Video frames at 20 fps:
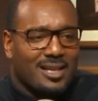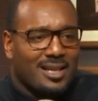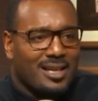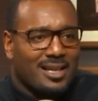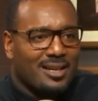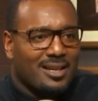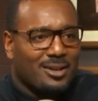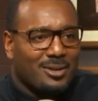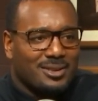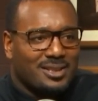
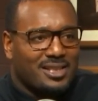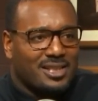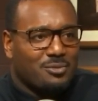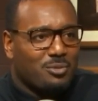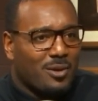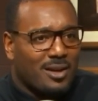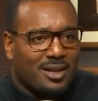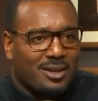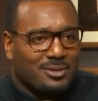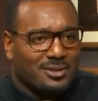You know, it's just
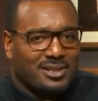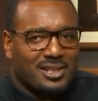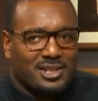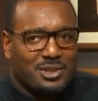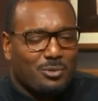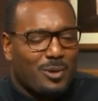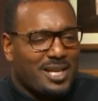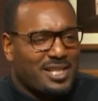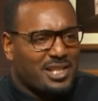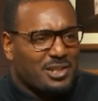one of those
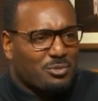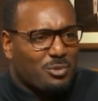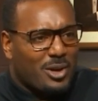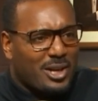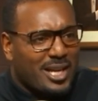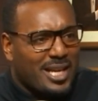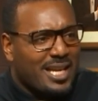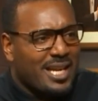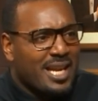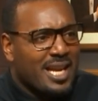situations where
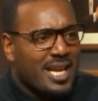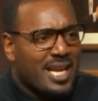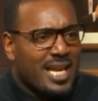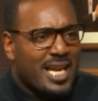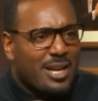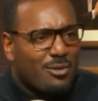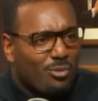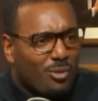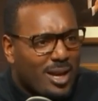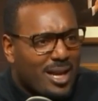he
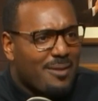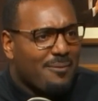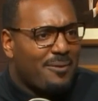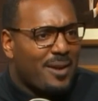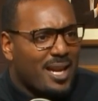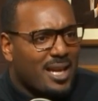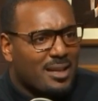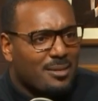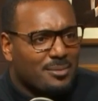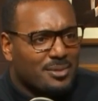
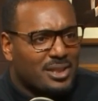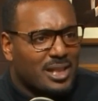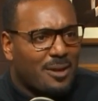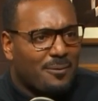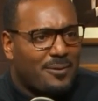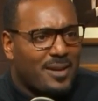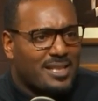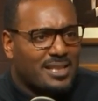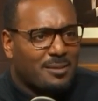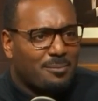reinvented
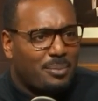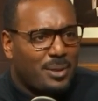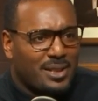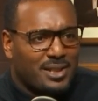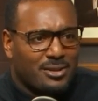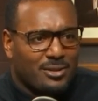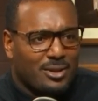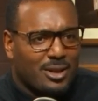himself as a pitcher,